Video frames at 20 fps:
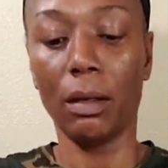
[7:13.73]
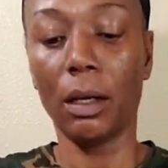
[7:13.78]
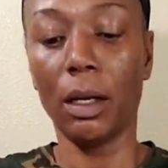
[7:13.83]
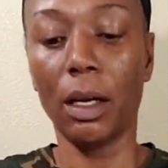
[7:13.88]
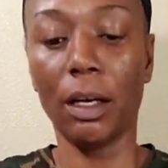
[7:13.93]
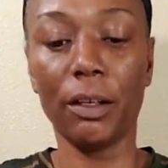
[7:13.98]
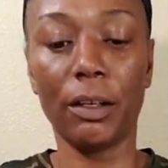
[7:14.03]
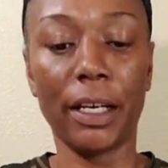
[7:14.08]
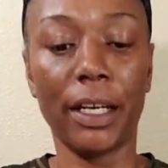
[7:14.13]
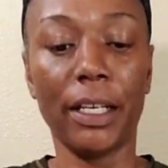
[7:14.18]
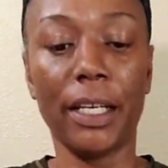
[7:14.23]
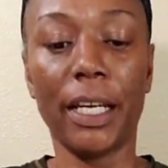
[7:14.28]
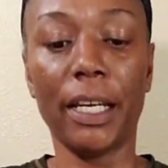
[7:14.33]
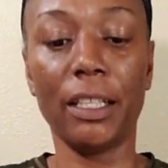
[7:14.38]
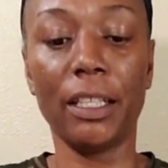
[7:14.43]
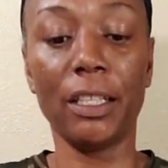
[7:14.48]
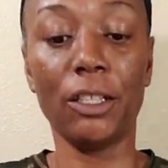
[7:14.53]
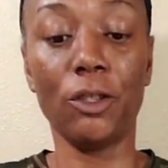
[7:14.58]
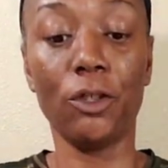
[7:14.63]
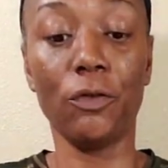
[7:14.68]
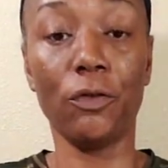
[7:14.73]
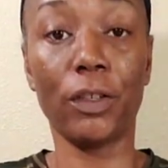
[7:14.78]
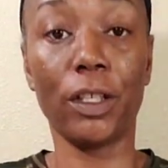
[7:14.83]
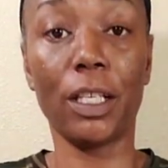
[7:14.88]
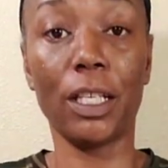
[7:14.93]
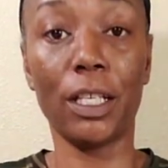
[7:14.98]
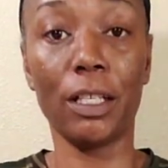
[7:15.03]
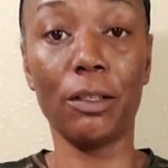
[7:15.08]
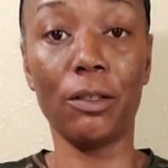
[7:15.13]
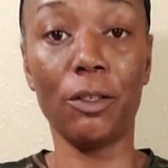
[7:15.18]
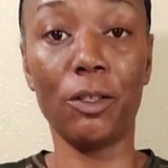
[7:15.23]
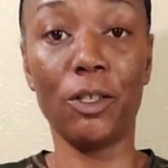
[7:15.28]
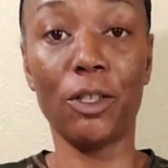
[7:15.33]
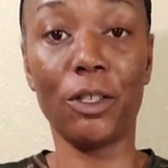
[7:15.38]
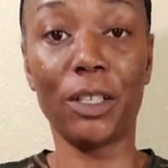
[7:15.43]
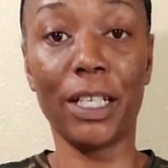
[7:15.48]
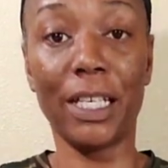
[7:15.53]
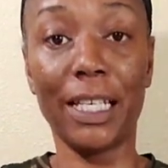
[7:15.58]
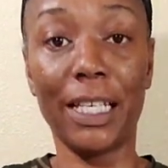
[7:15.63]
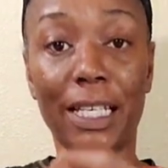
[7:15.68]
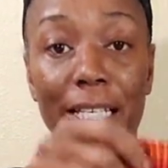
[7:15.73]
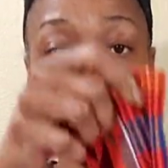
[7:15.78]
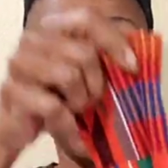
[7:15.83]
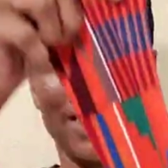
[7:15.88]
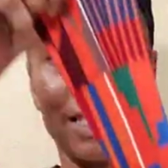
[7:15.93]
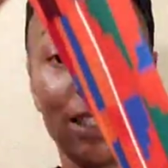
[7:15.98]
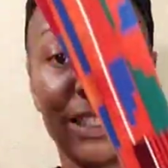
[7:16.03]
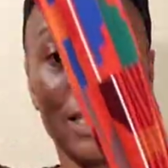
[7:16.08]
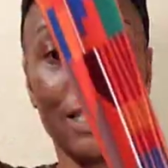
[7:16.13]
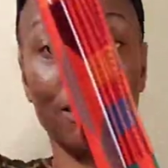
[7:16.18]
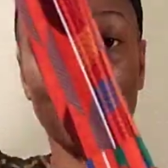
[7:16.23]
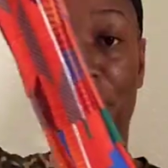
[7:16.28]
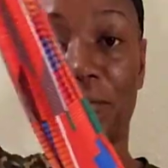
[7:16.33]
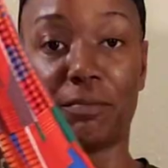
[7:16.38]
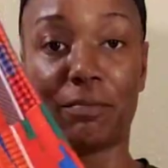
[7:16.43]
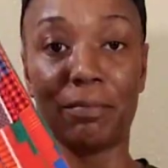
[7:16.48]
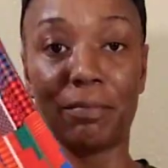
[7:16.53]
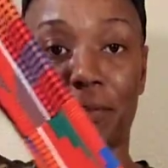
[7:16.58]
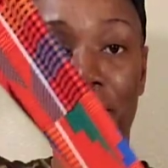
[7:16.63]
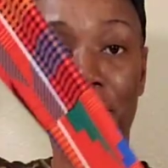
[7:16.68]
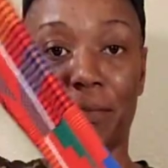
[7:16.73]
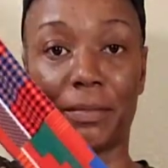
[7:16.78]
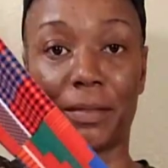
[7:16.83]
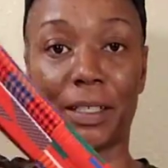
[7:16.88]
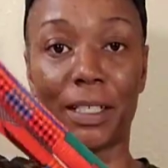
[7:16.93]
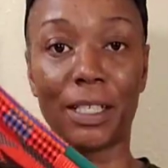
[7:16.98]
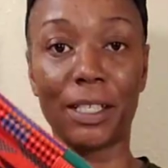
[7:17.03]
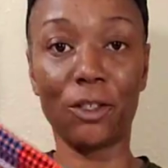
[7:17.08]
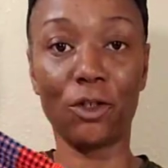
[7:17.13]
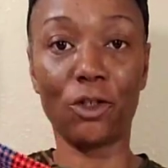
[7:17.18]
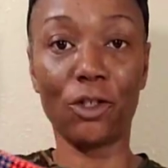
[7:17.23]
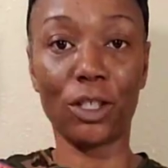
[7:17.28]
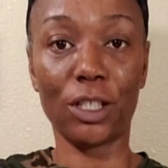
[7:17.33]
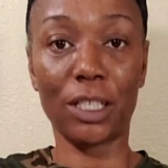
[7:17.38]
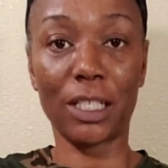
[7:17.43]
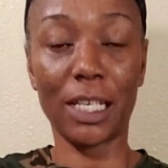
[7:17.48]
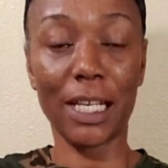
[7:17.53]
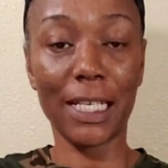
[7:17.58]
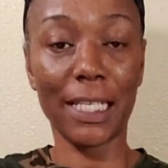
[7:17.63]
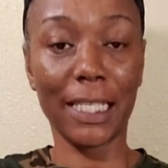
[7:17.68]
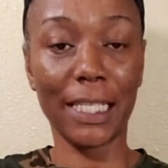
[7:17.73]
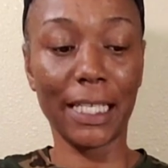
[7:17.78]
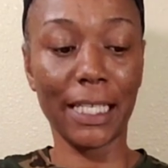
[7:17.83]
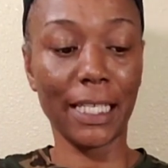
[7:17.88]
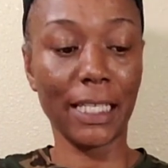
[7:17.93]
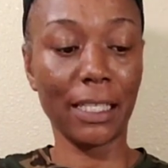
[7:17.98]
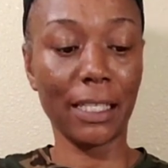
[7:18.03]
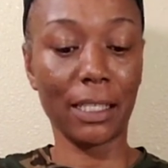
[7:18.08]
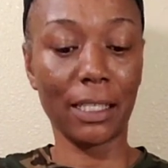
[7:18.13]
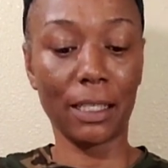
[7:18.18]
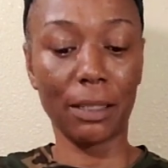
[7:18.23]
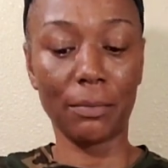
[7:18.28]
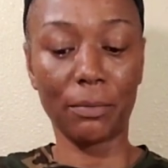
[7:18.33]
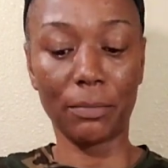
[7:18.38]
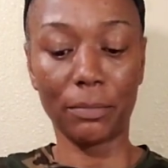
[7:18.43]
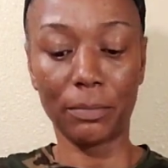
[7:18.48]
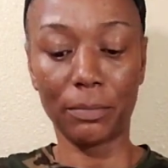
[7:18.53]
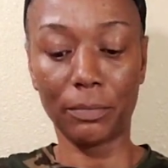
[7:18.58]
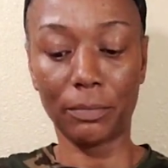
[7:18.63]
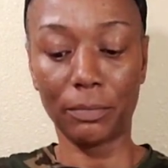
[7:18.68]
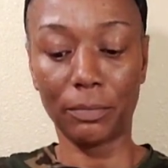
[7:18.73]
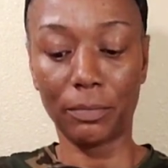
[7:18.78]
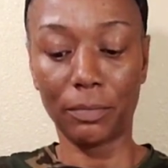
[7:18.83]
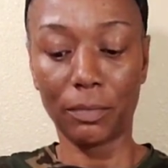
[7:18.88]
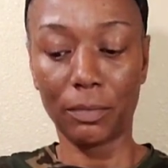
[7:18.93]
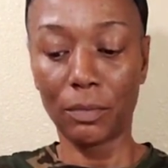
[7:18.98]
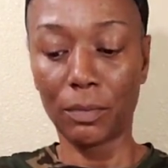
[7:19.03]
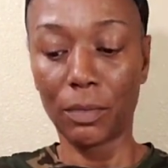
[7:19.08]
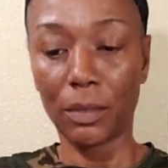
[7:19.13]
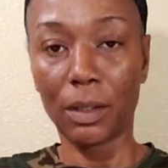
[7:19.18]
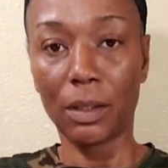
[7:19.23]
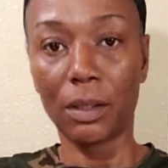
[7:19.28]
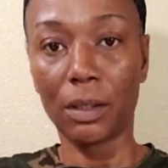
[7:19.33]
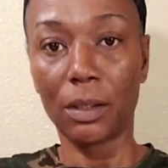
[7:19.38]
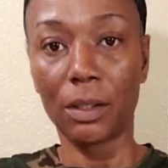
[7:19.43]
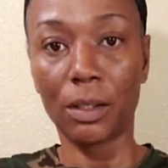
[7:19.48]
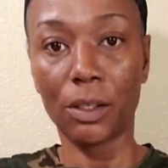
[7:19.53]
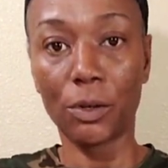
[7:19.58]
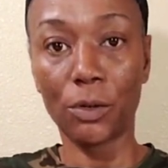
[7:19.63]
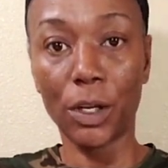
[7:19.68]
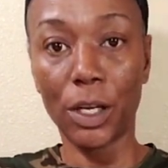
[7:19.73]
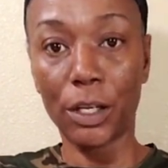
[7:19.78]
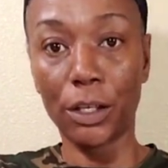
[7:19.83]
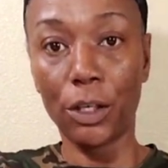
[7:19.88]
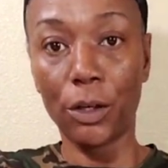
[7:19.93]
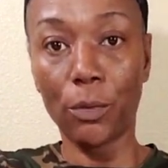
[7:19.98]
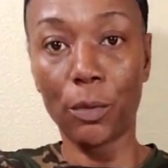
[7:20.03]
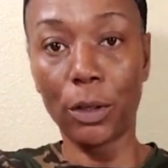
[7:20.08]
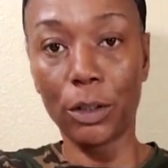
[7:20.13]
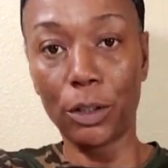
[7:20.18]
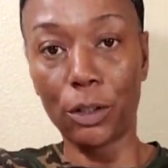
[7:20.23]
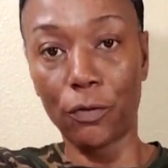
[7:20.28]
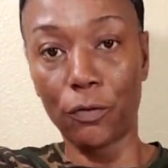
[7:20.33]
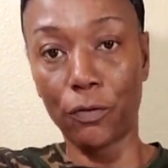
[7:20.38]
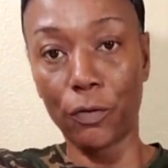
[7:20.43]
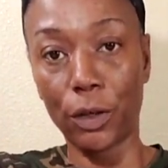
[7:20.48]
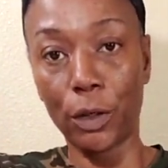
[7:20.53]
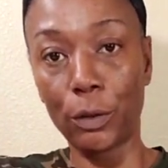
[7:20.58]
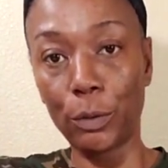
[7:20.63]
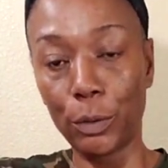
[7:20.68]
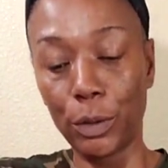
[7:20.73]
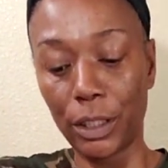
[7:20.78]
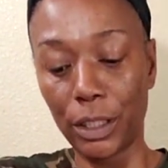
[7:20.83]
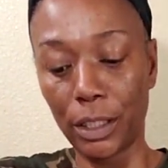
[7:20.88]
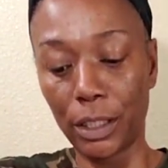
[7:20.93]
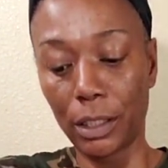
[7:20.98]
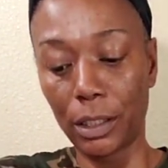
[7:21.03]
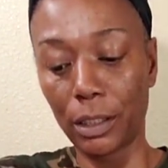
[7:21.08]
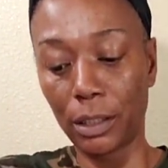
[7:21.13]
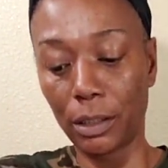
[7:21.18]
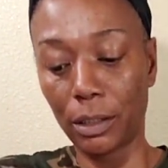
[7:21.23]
Okay, now that you've closed your ends, it's just like this. So now you want to fold it,